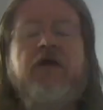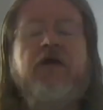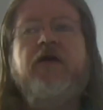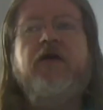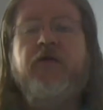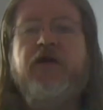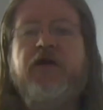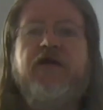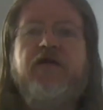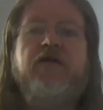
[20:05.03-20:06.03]
it
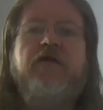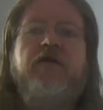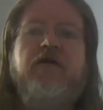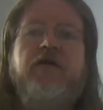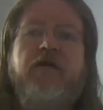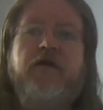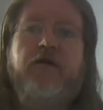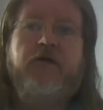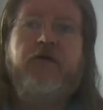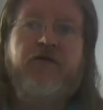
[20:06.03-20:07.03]
means that
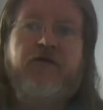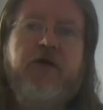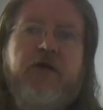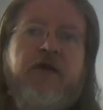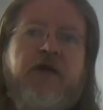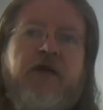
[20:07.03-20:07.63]
you have to look in the